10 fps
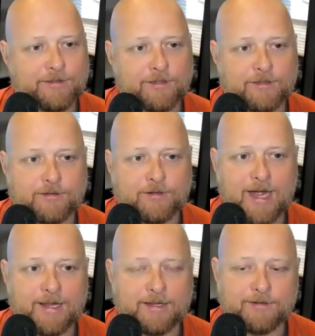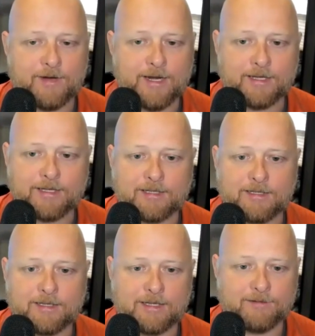just try to get
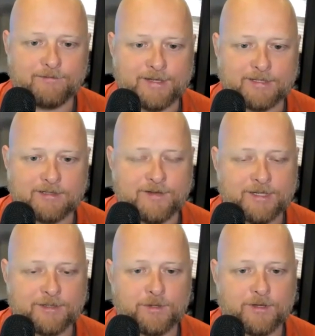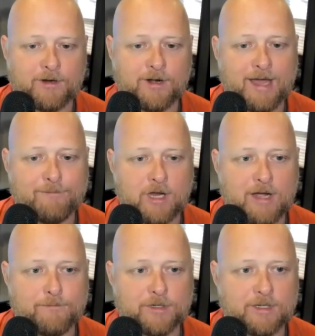face to face with her and have a
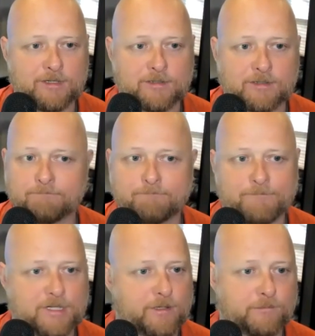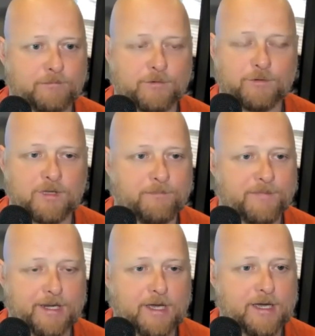conversation. Do
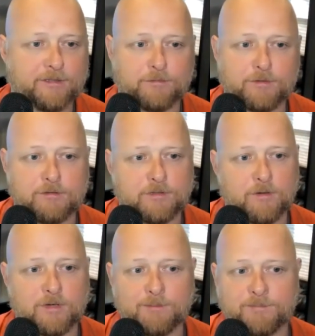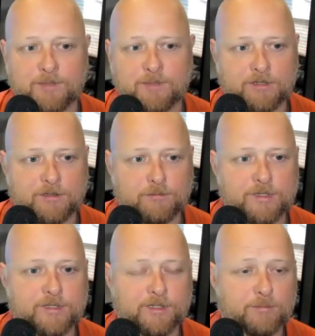something nice when you show up, something she
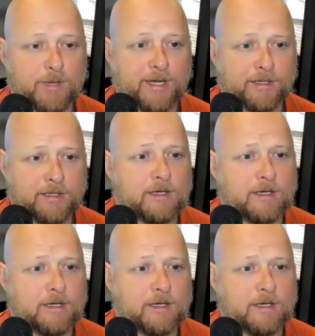wouldn't expect.